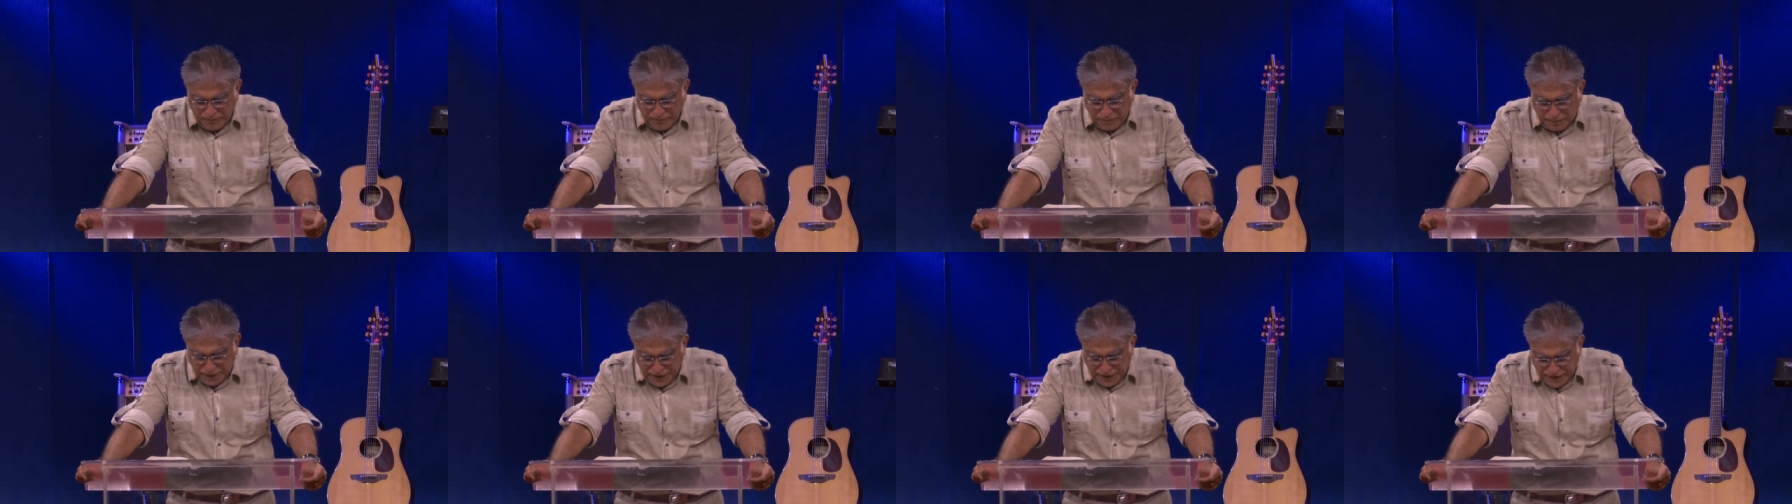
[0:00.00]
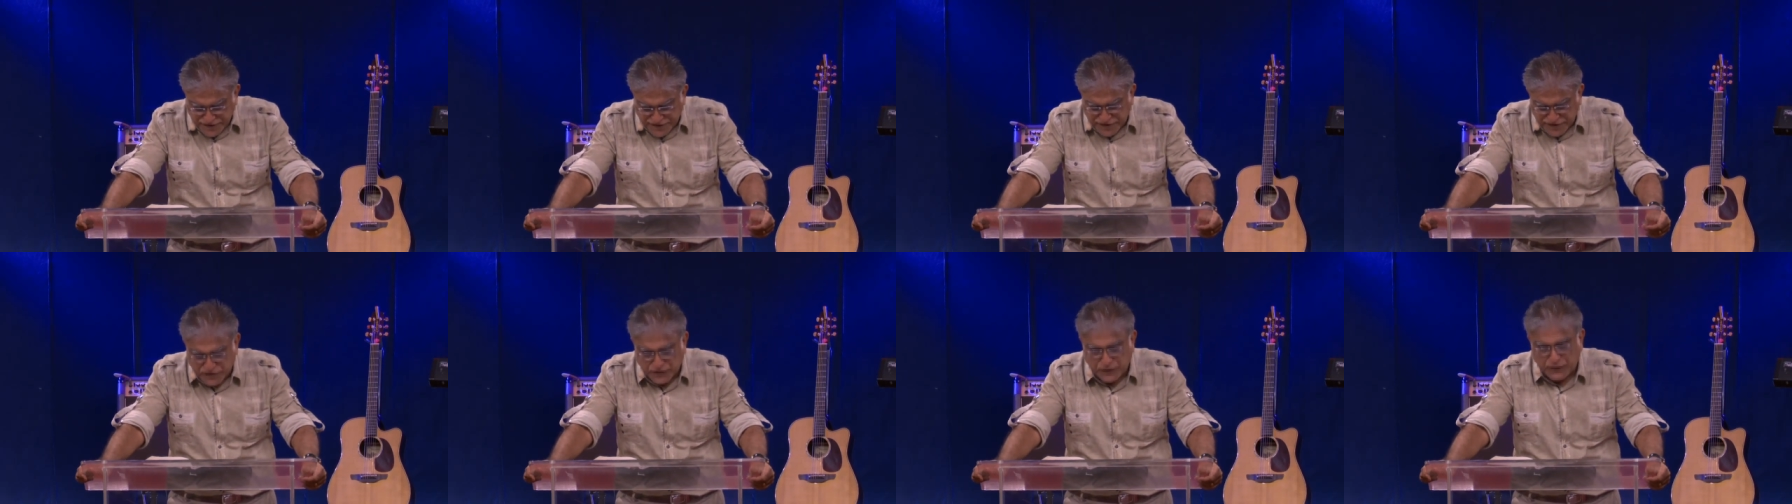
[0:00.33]
Be
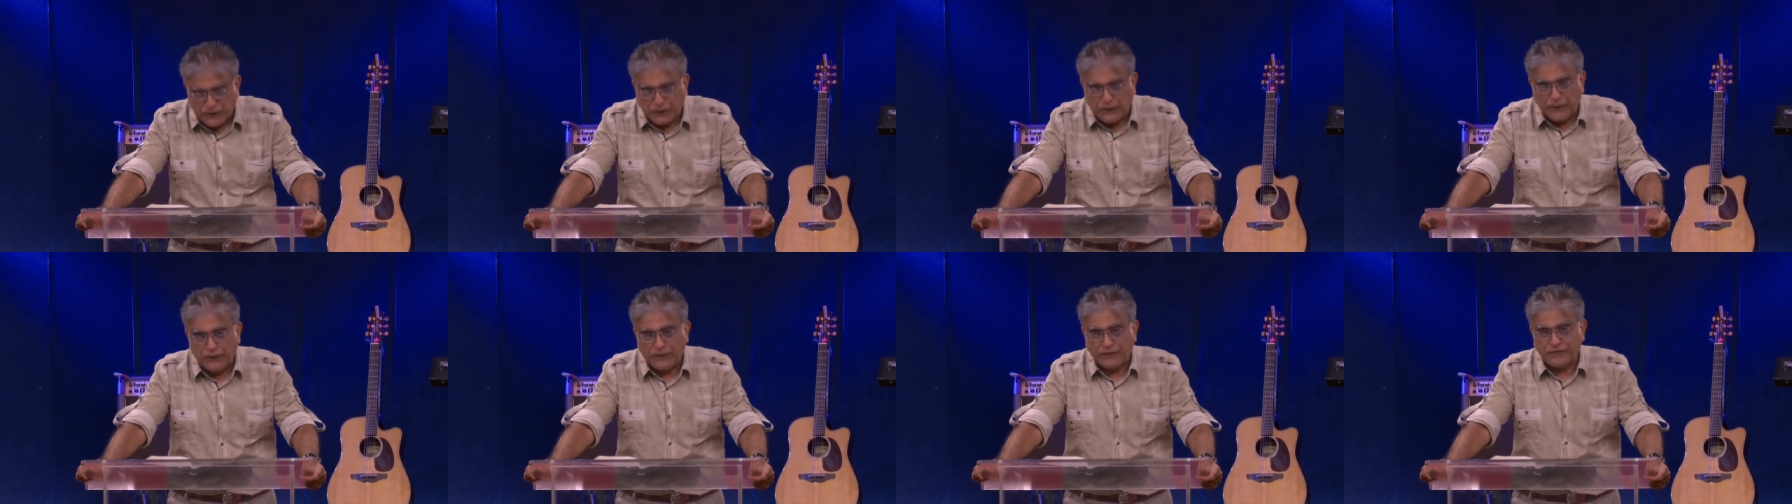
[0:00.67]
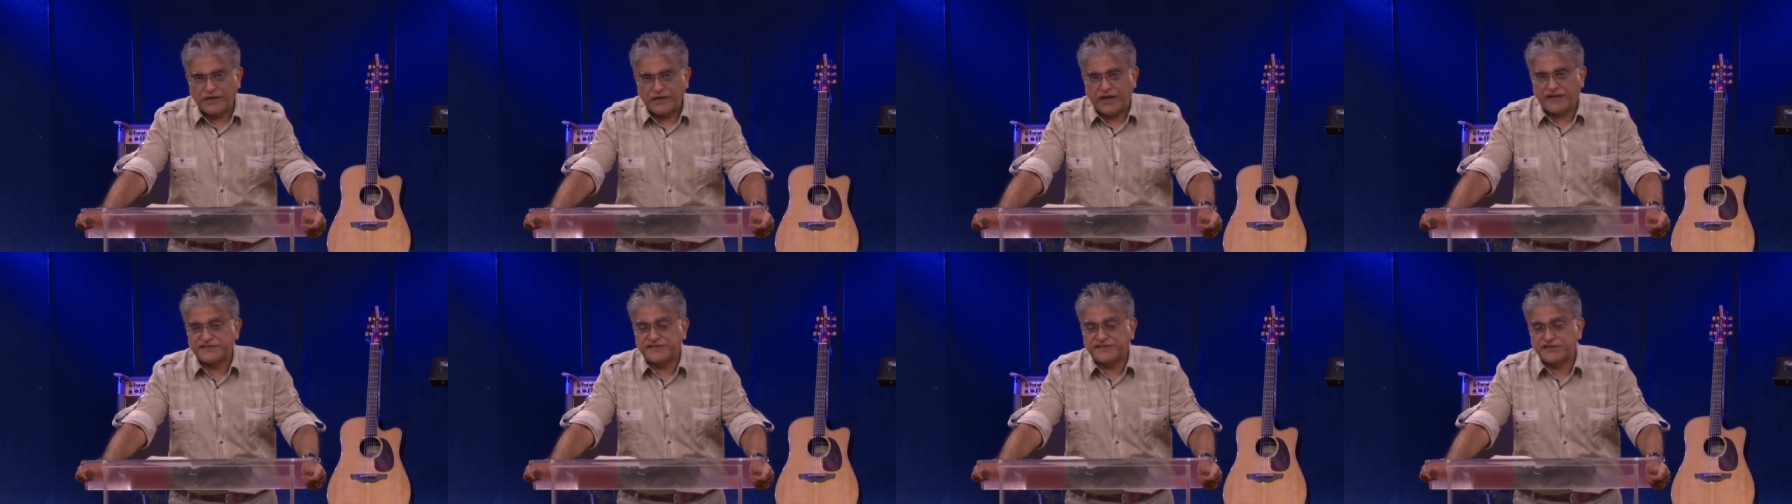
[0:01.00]
strong.
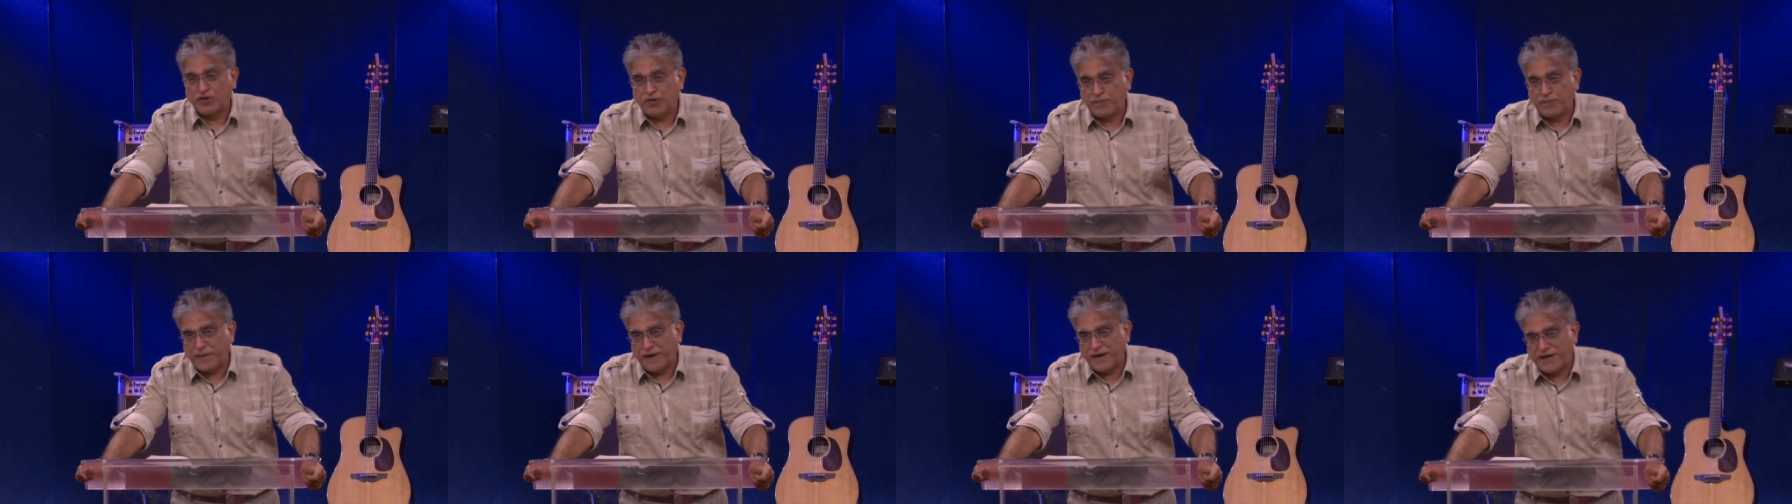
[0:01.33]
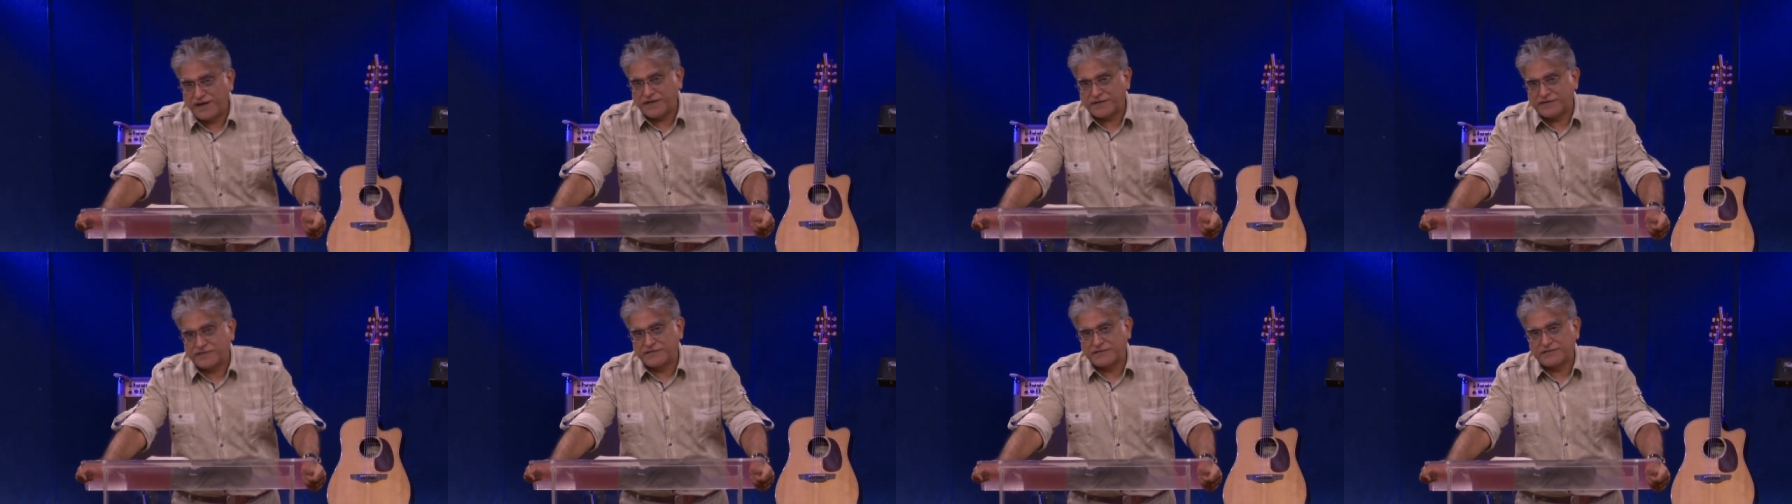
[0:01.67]
That's your
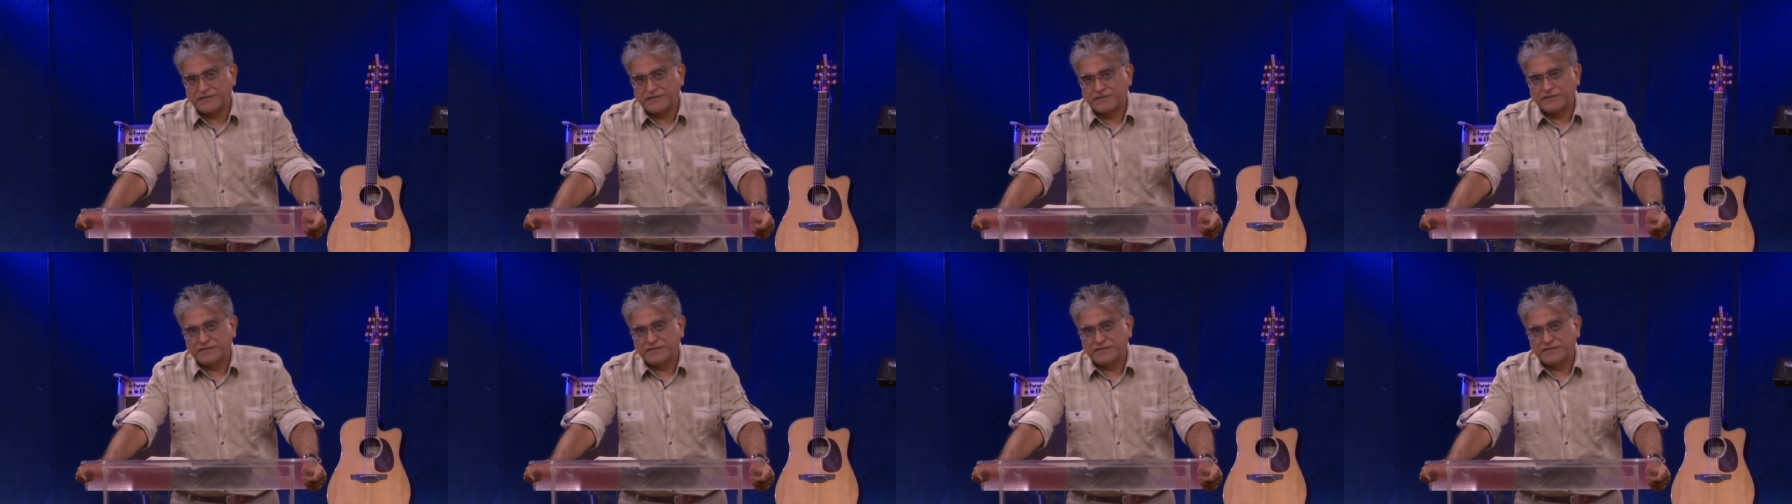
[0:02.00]
part.